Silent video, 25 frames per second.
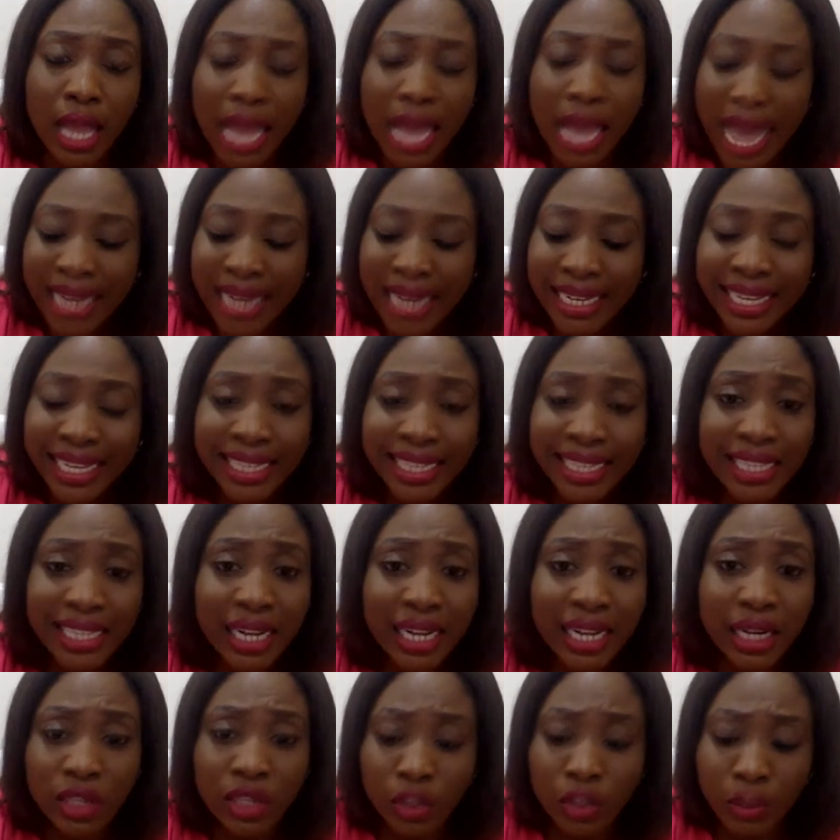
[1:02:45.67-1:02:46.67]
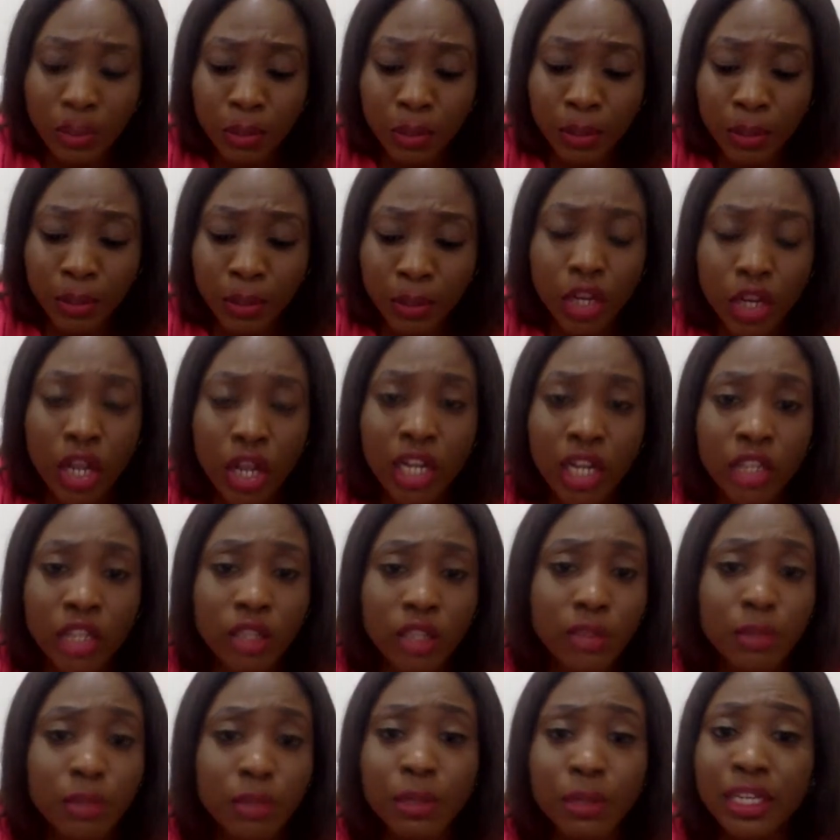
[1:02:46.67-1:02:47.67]
And in getting an accountability partner, your
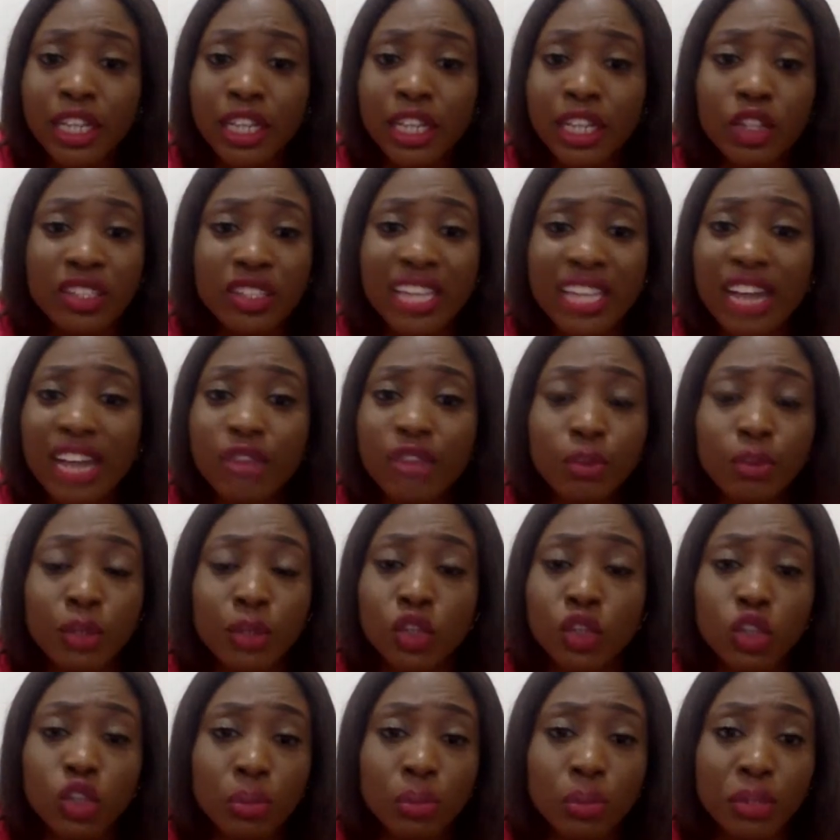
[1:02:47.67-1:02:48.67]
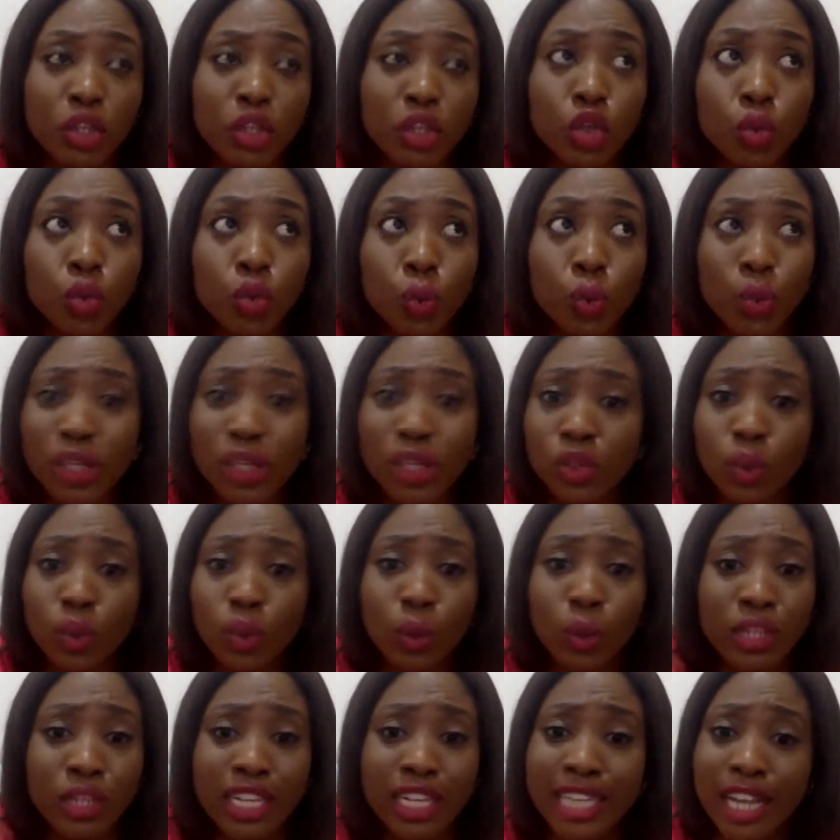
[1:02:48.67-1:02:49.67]
accountability partner doesn't have to be somebody who is
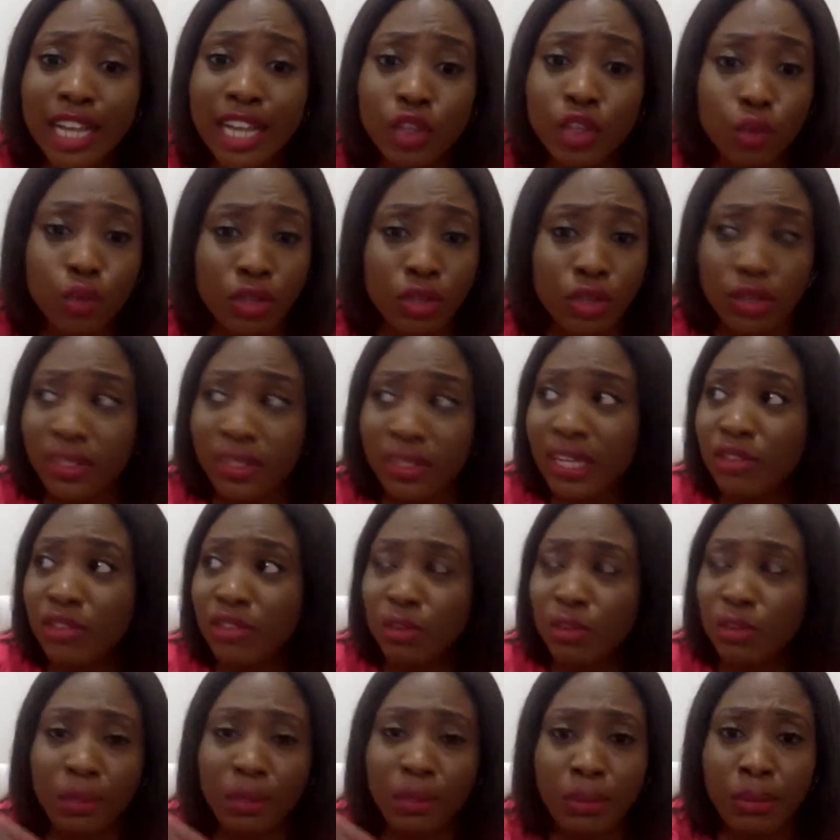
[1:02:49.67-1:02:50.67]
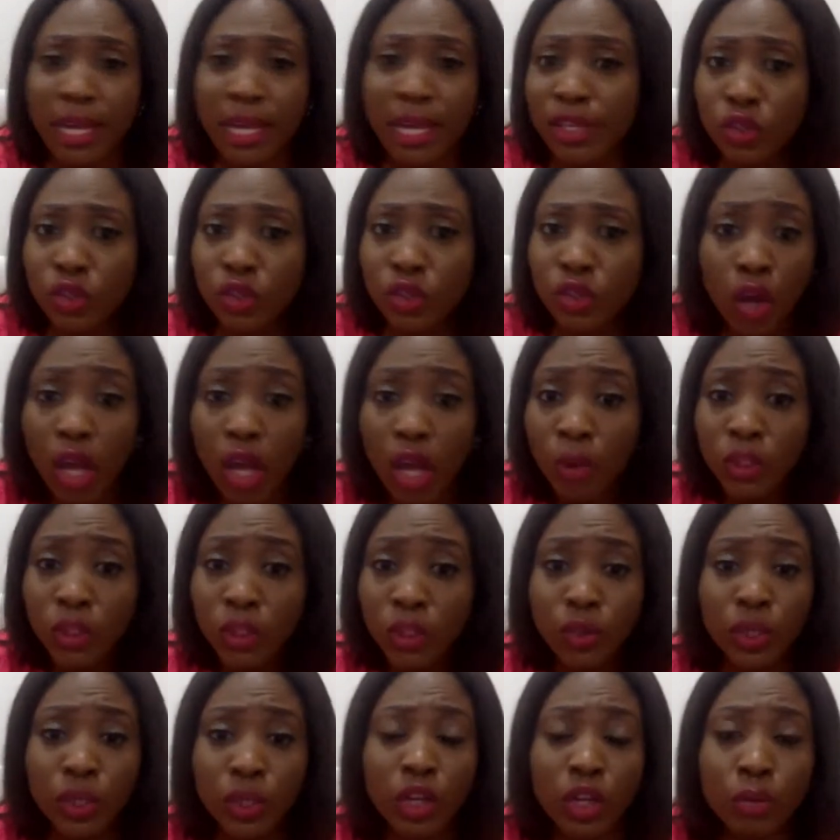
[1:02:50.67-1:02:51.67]
older than you. It doesn't have to be a pastor, which
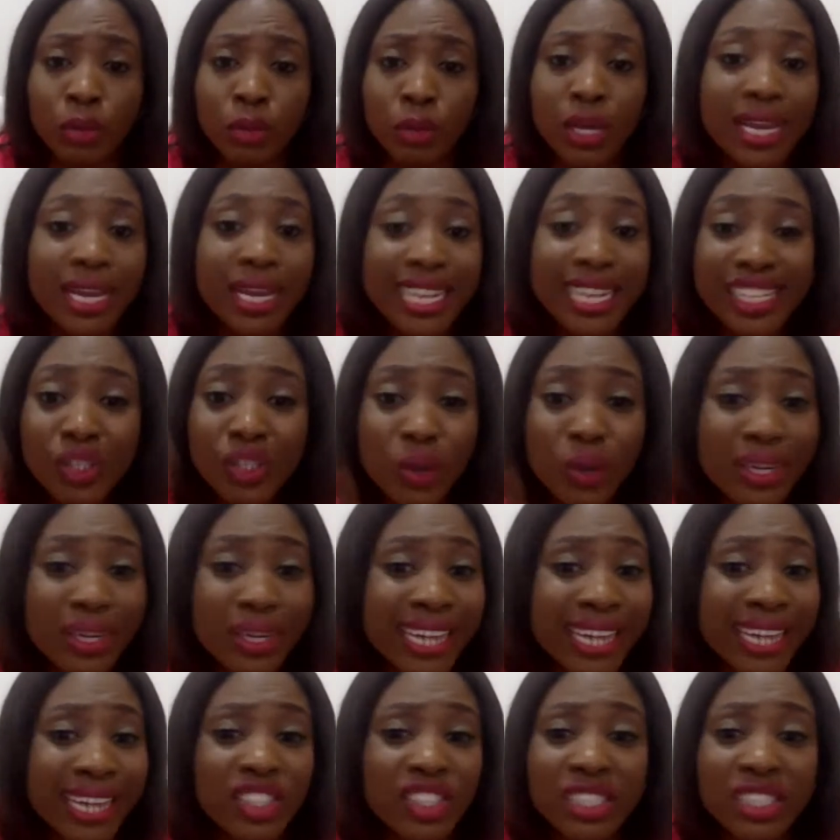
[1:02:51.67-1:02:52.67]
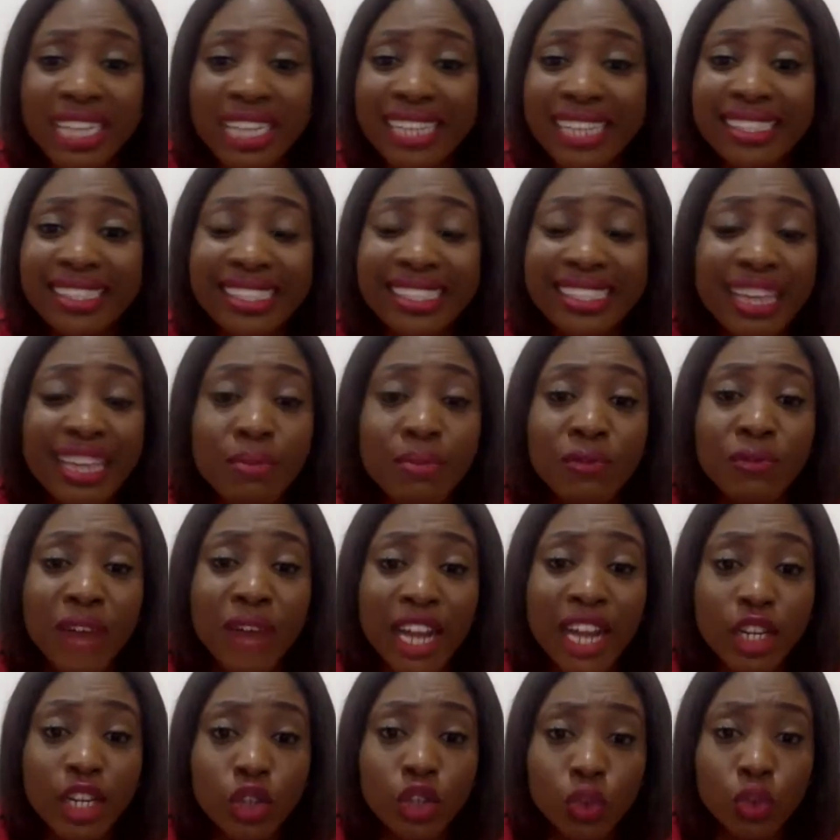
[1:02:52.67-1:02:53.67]
is a lot of people. It's someone that shares same
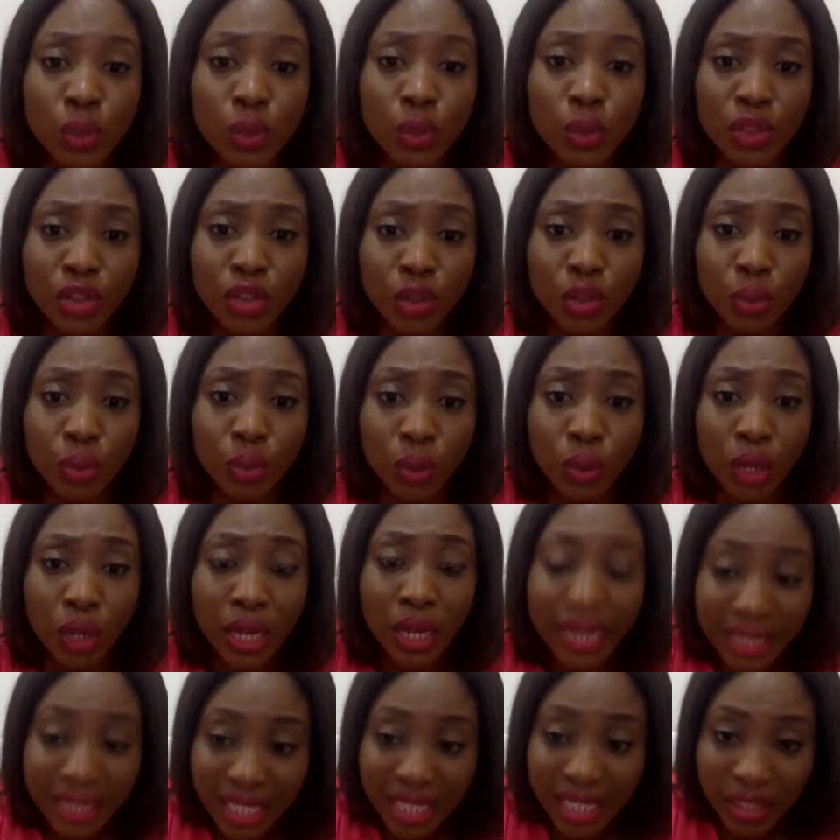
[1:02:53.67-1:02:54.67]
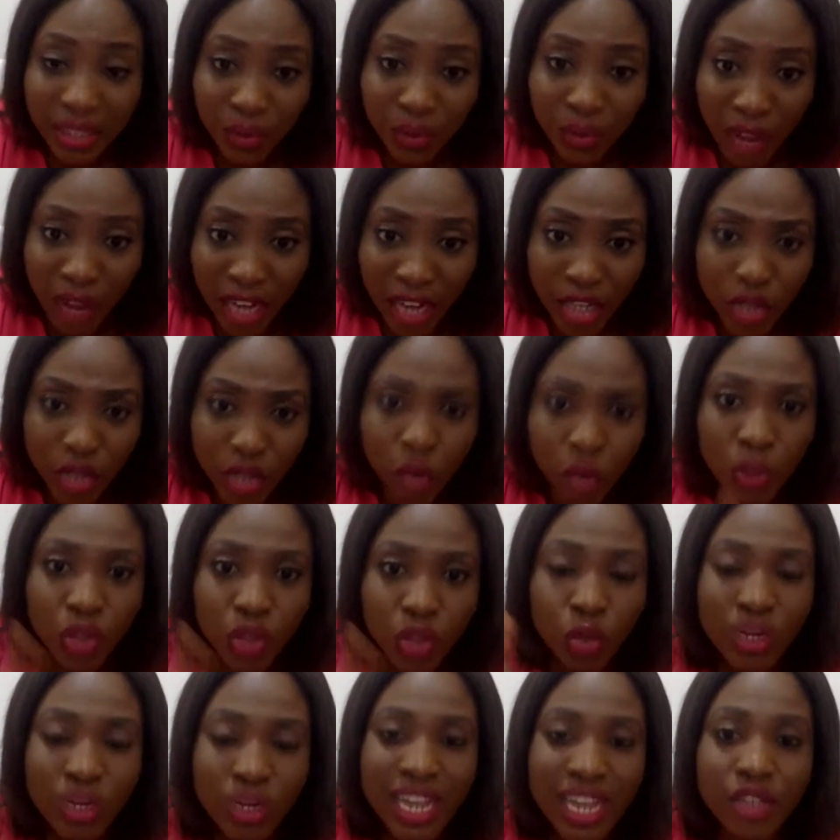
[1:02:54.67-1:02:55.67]
values with you. These values with
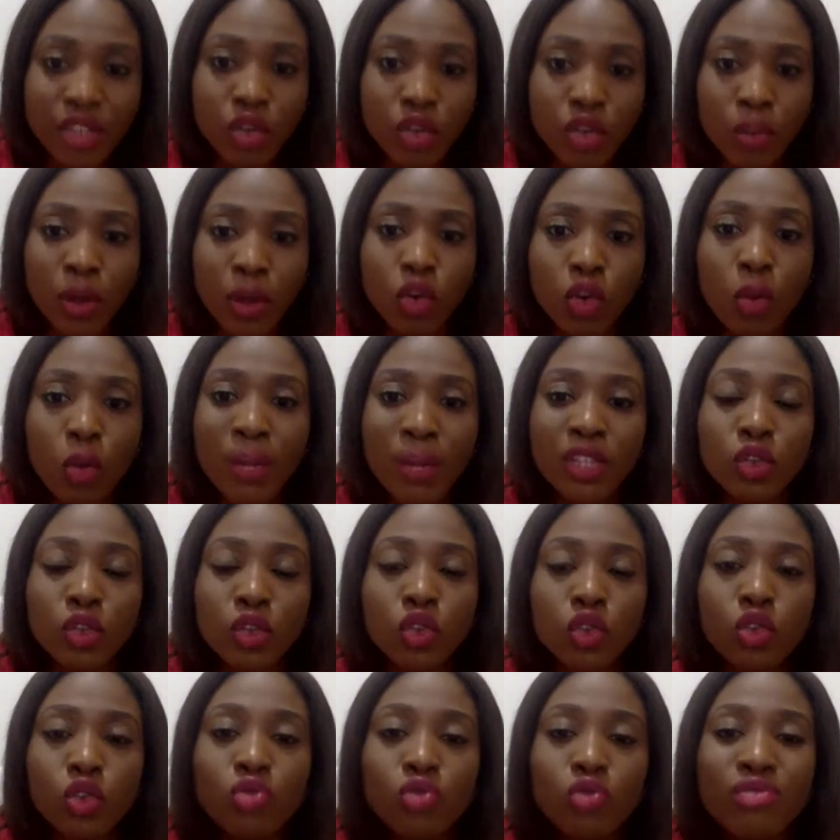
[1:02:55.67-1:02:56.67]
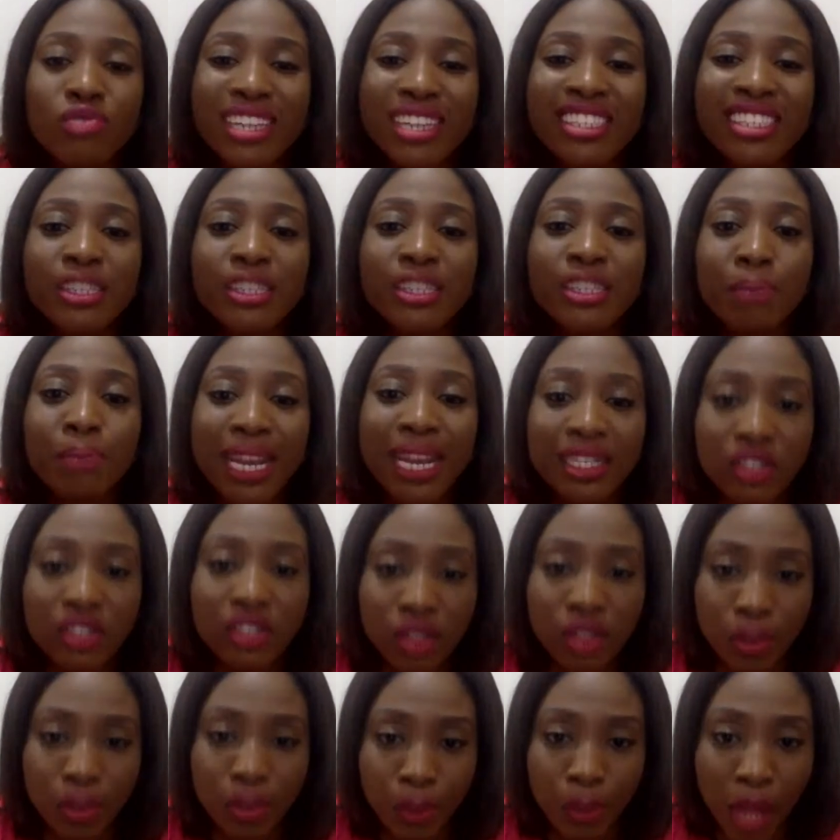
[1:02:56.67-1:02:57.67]
you. That's number one. Number two, you respect
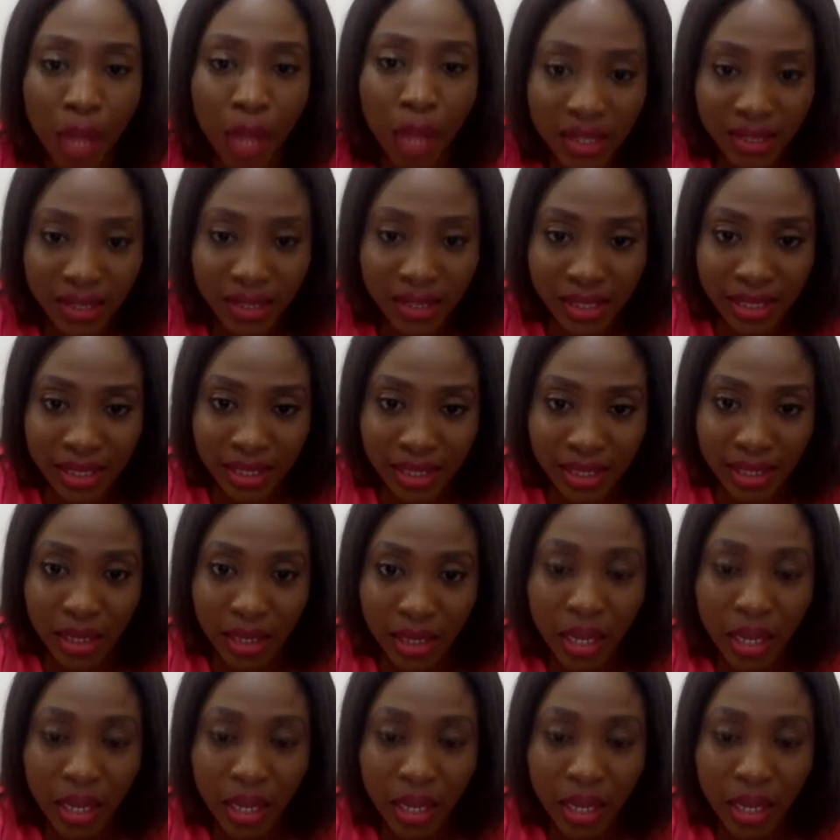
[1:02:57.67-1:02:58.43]
the person.